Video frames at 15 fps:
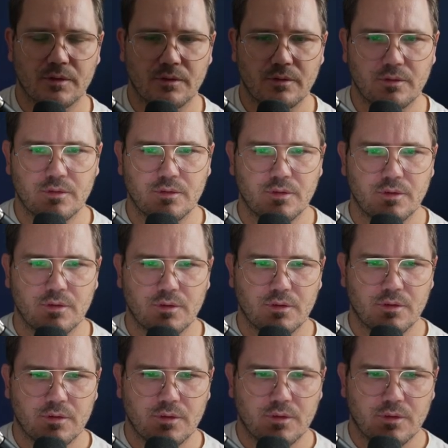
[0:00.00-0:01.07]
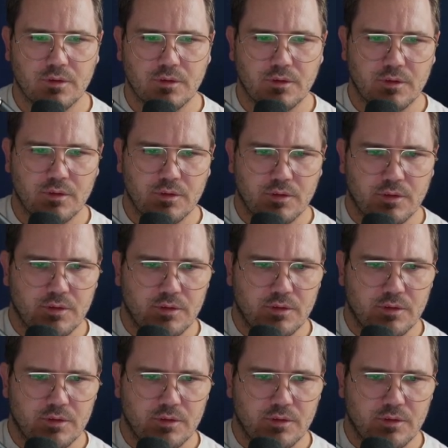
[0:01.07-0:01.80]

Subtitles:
Nobody speaks.